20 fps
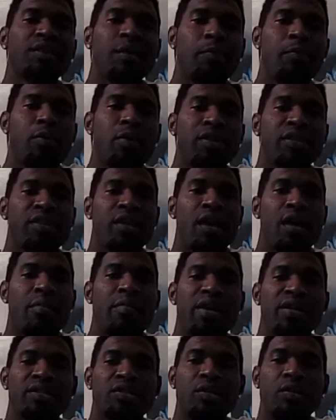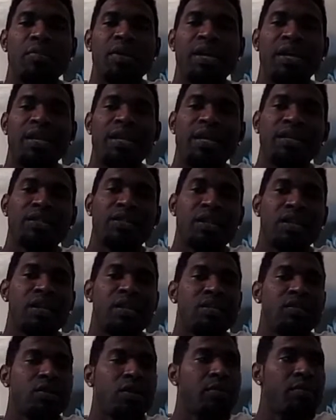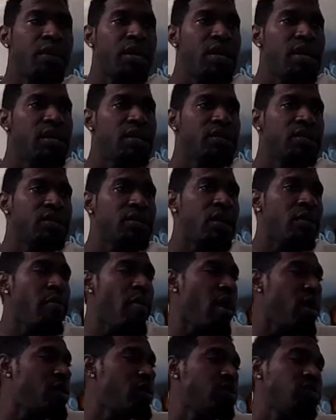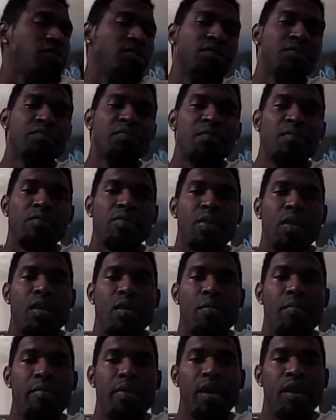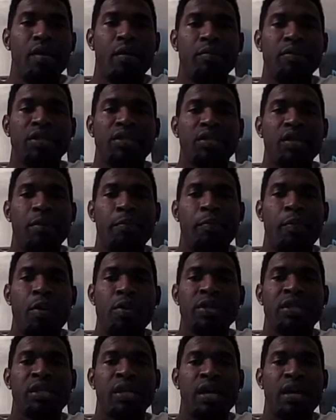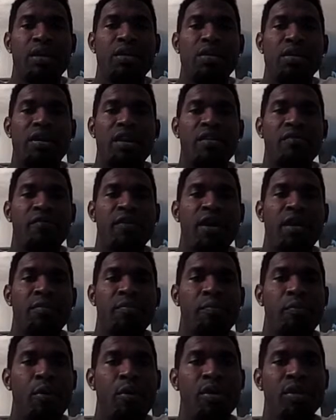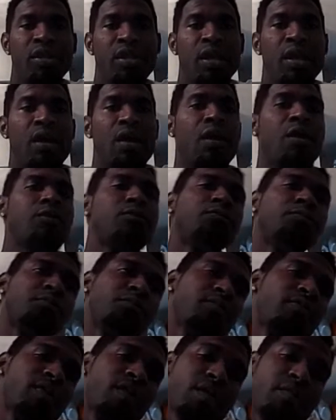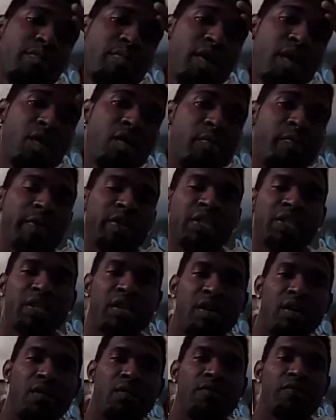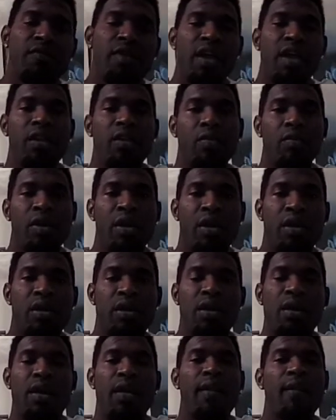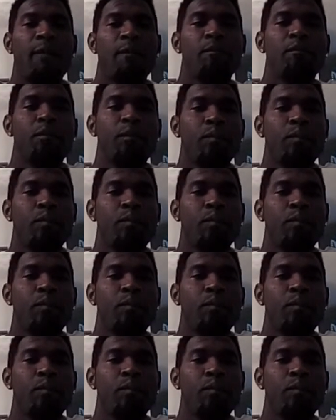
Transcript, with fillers: Mr. Porter, I make some connection and some links. Yeah, man. Big up Mr. Porter, you know, Devon Porter. Big up yourself. Anyway, you're there.